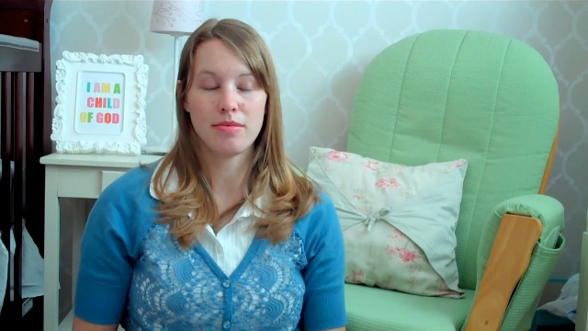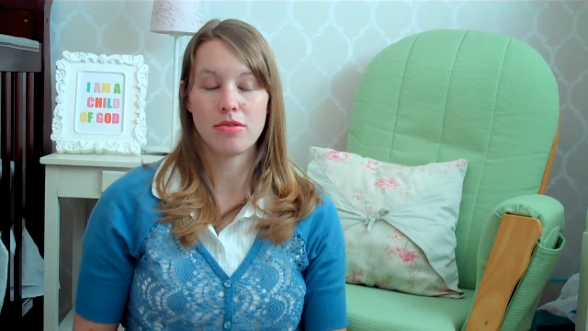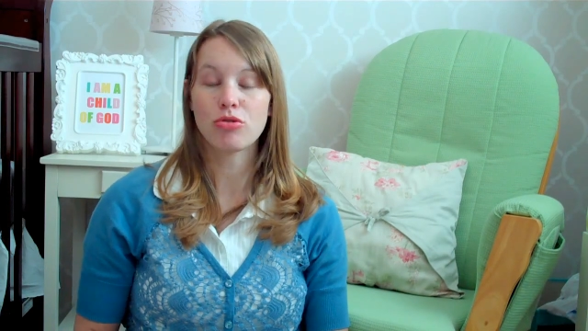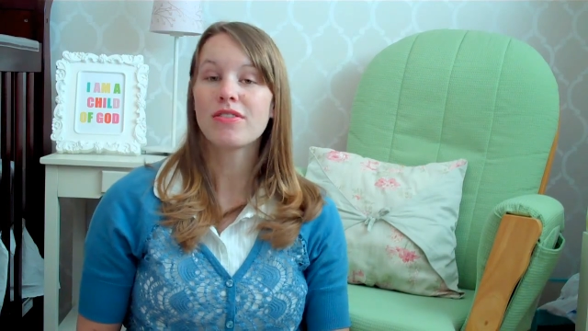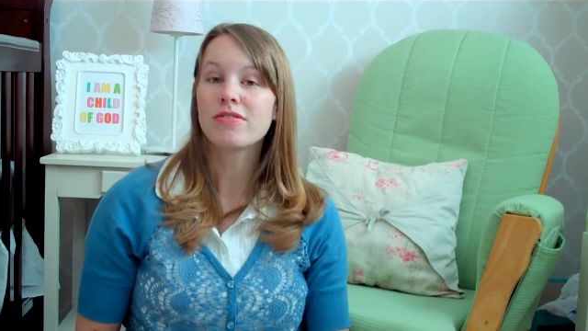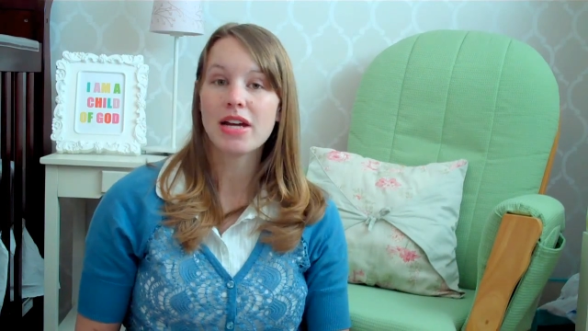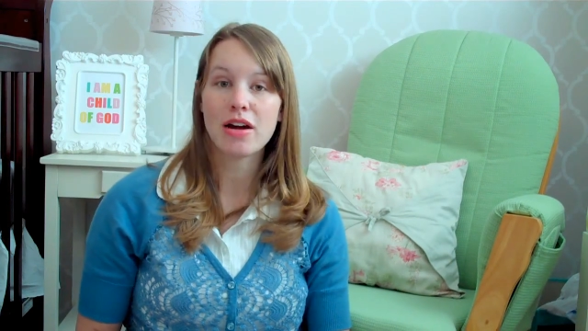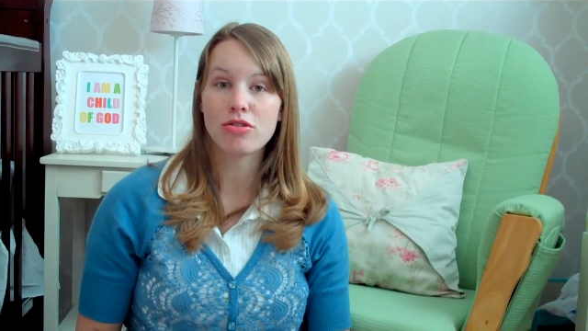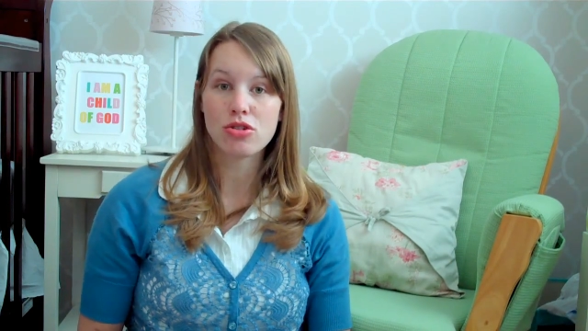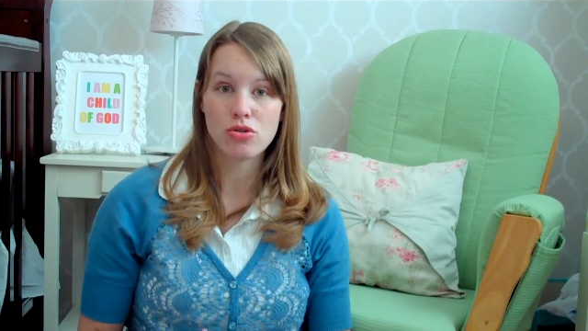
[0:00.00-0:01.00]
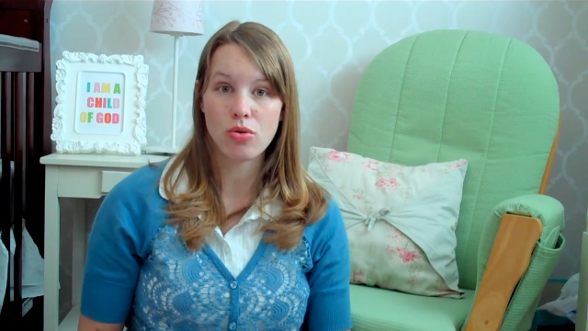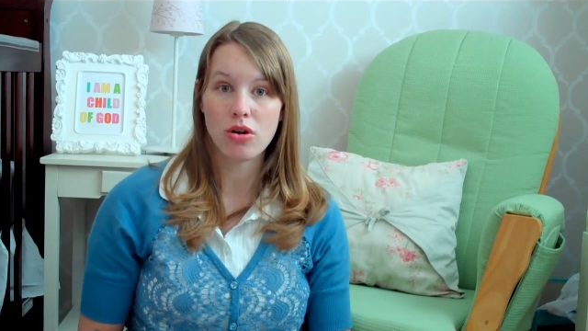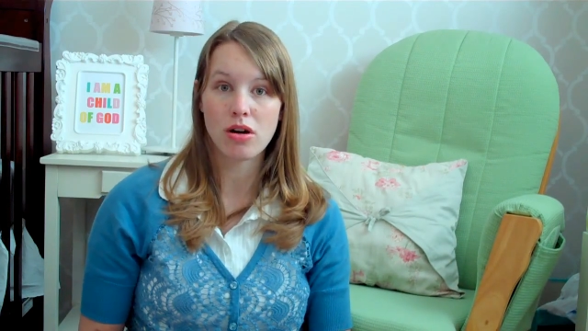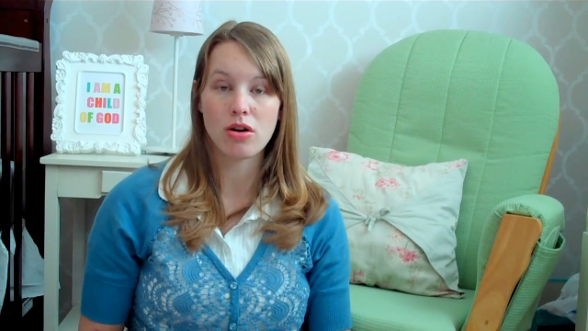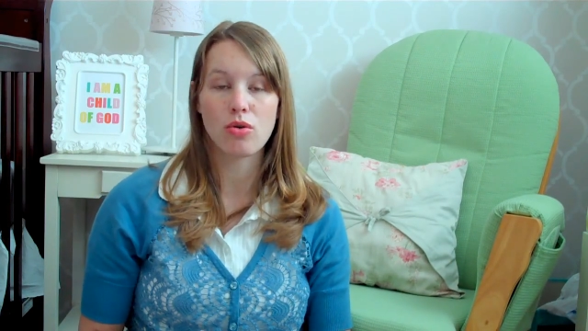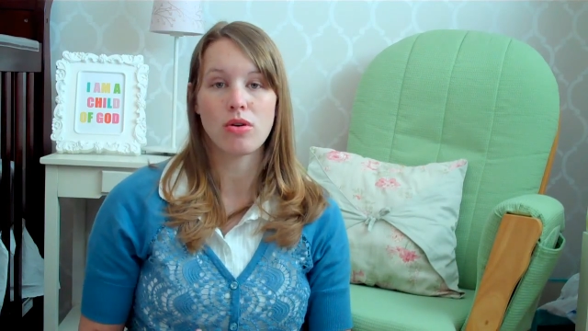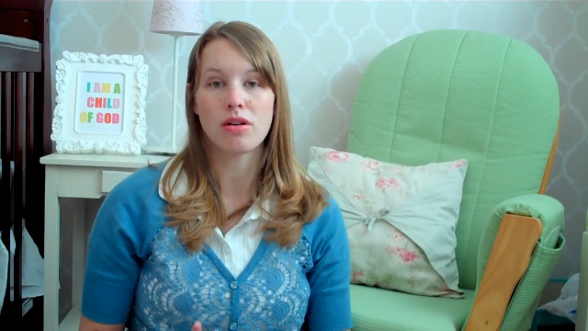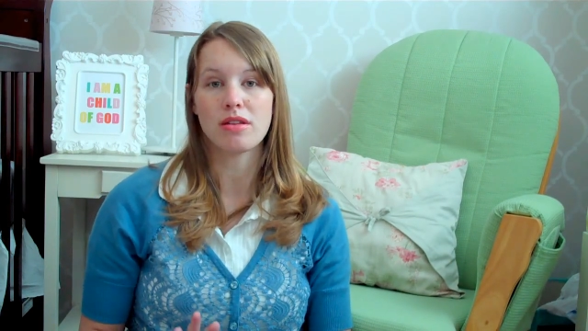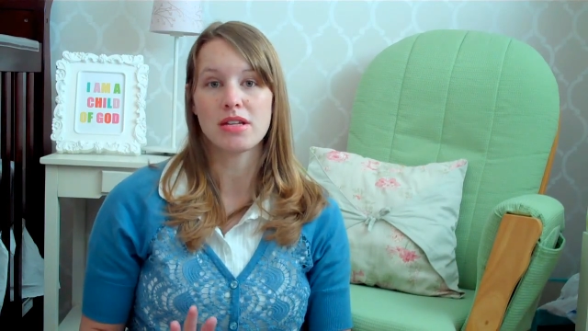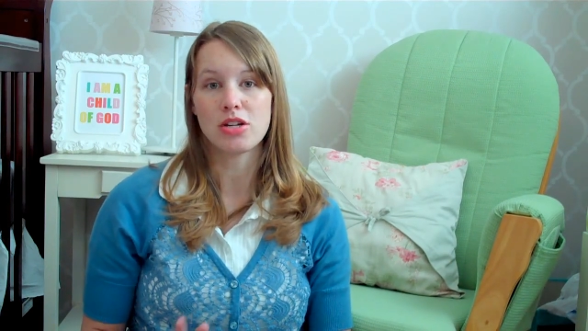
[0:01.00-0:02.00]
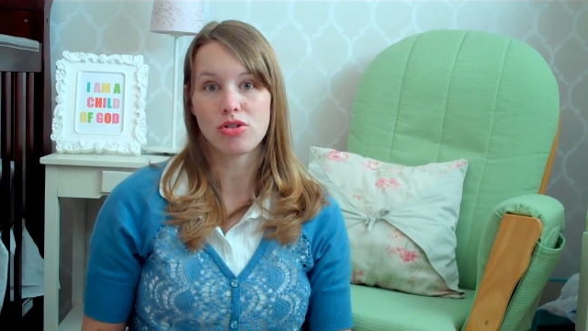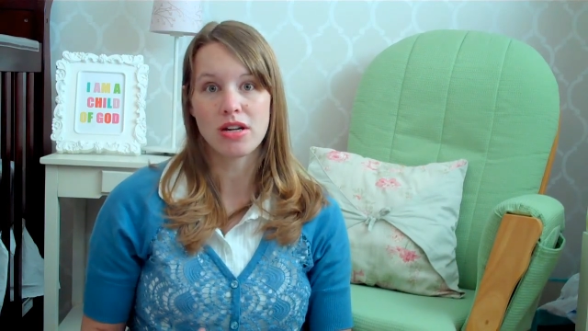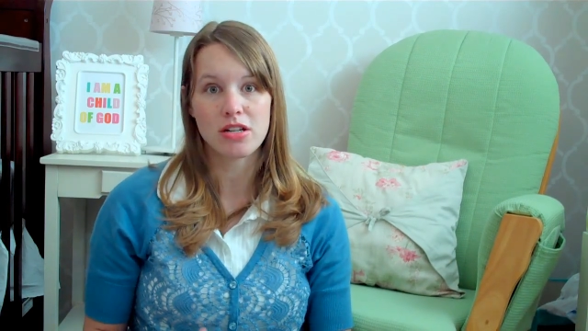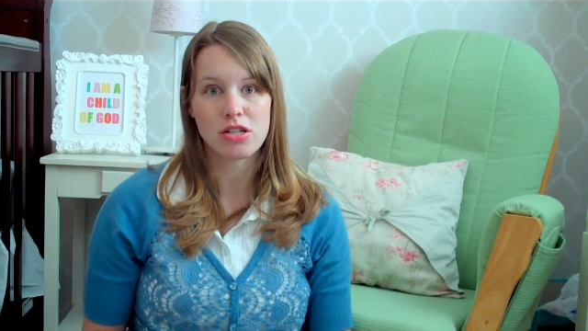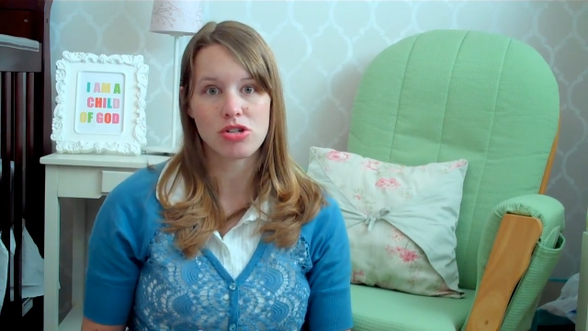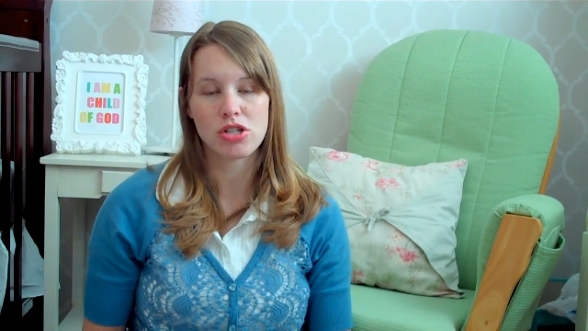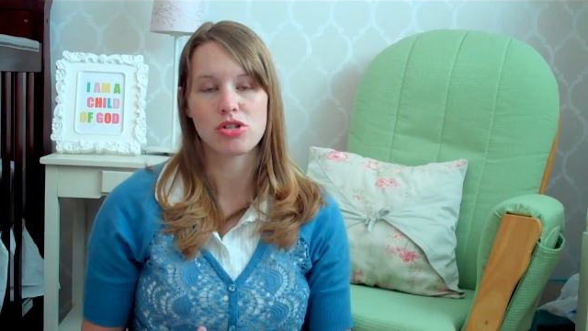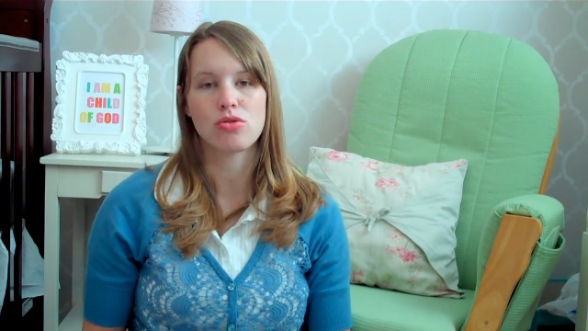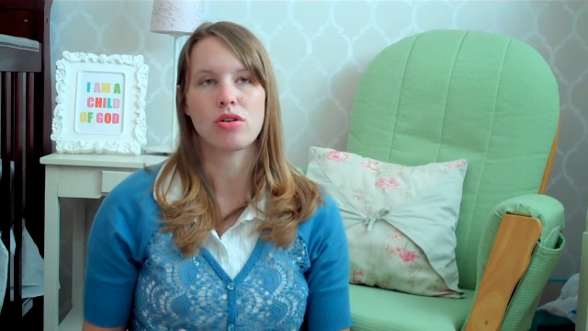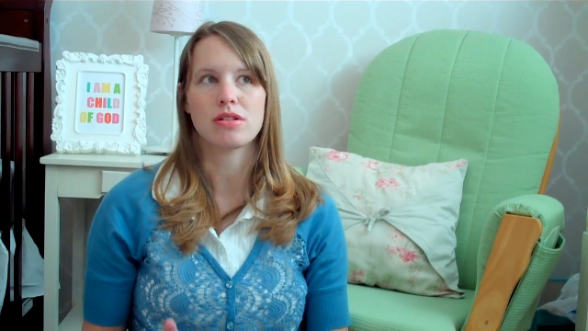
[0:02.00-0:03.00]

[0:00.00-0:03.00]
Thrift Town store or the Desert Industries store,